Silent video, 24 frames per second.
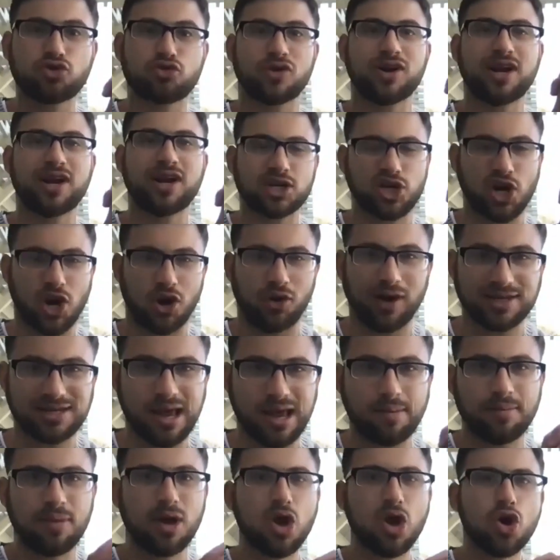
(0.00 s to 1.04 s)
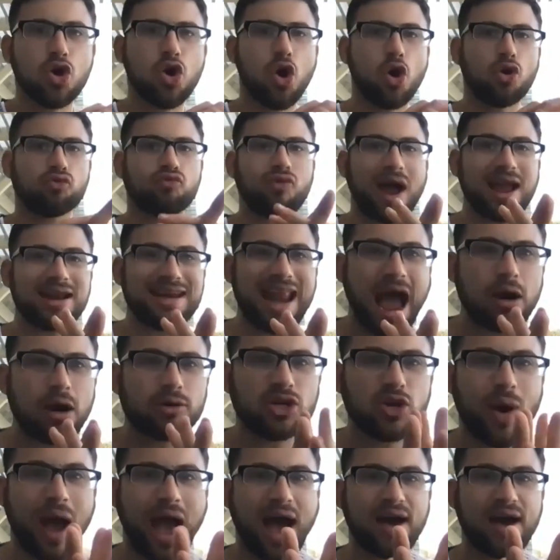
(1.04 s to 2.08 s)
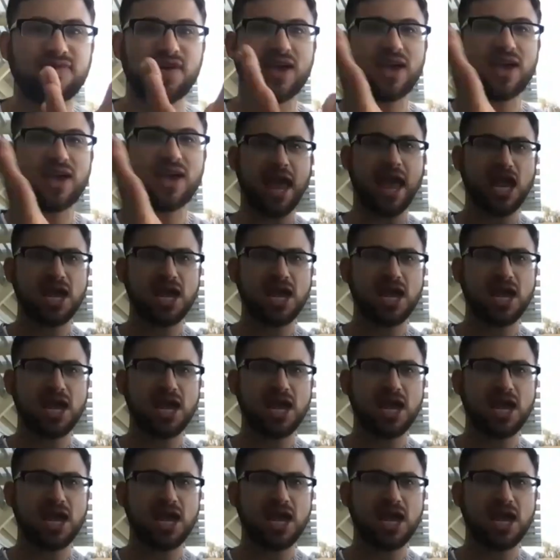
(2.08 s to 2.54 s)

traditionalism, right now you have a